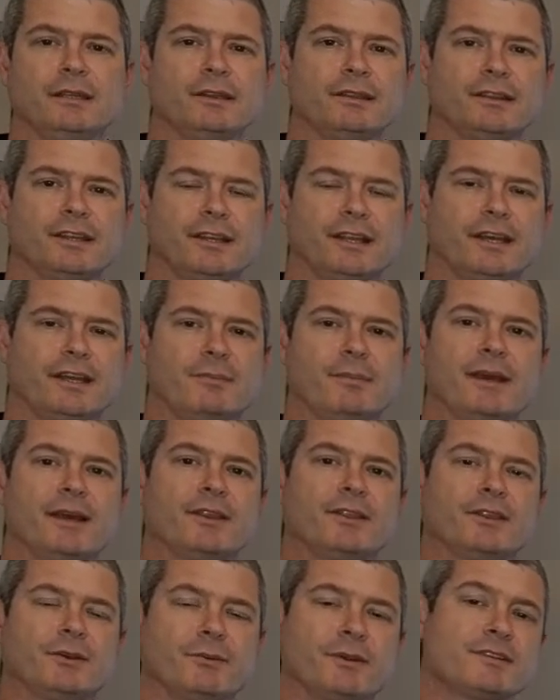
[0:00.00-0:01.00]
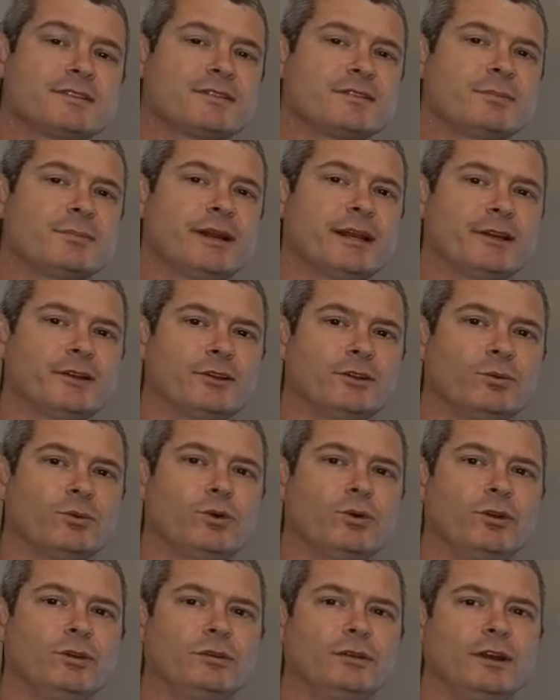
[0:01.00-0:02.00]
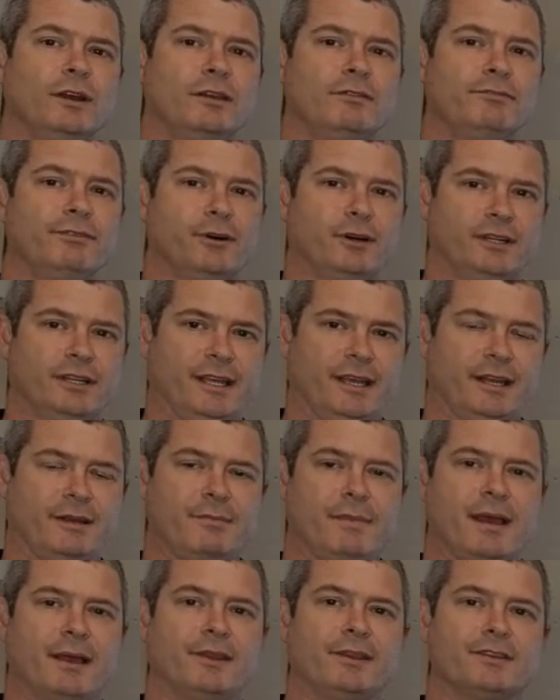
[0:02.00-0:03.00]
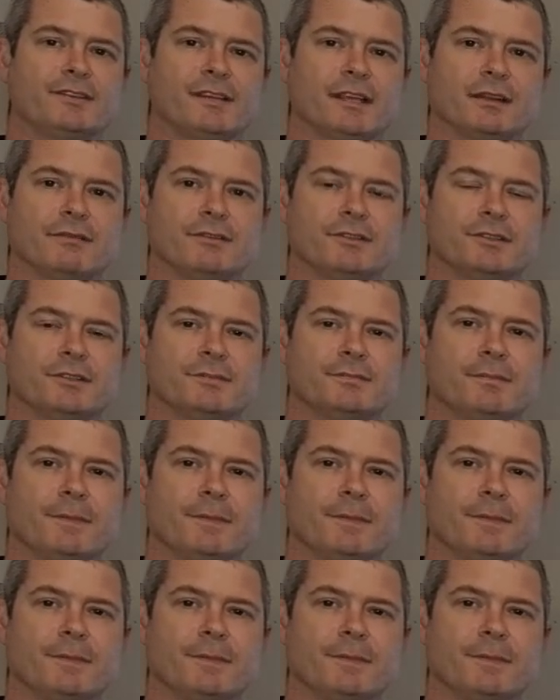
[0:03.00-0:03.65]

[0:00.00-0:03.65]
then how to mount the rest of the bracket on the wall, and finally how to mount the television.